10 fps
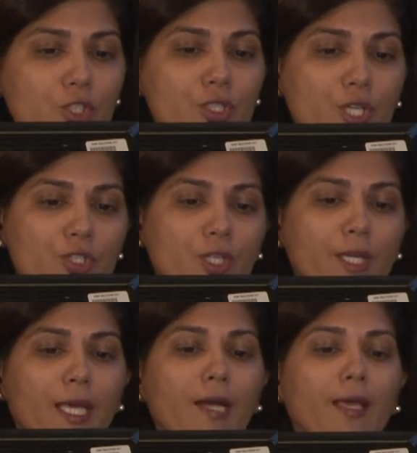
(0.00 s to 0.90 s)
surgical
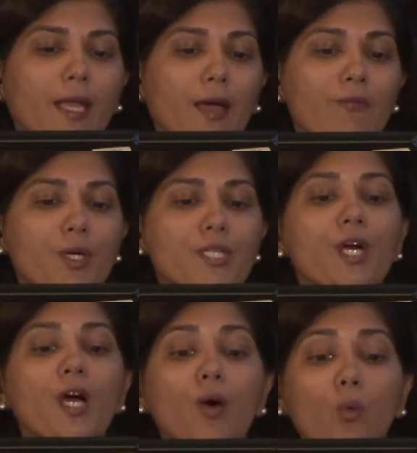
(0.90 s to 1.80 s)
care can avert
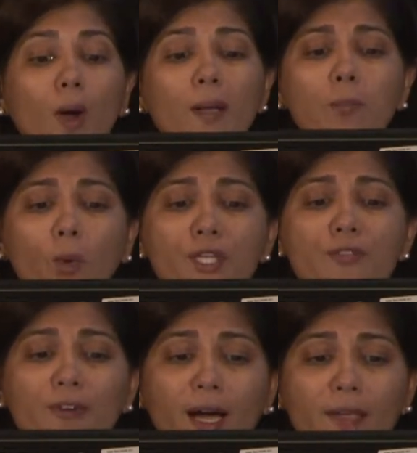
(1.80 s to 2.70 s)

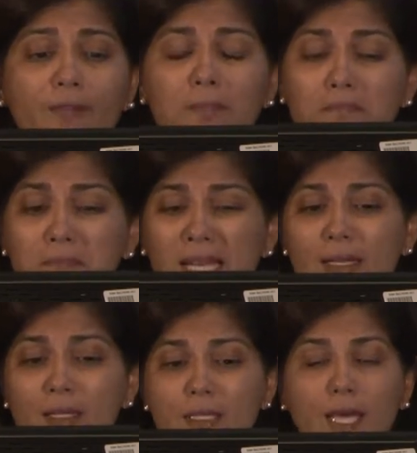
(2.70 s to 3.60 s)
1.5
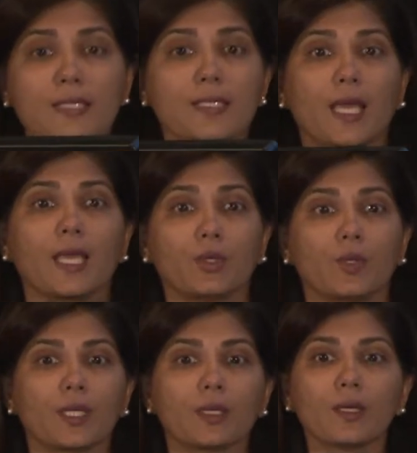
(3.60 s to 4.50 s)
million deaths
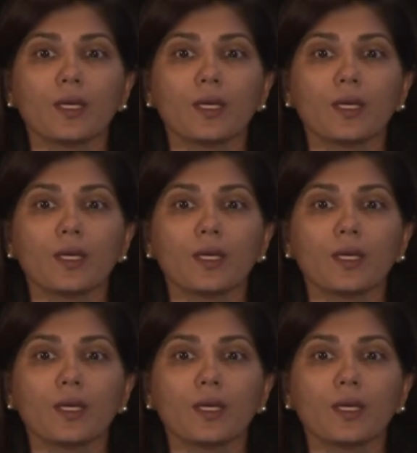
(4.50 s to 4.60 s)
annually.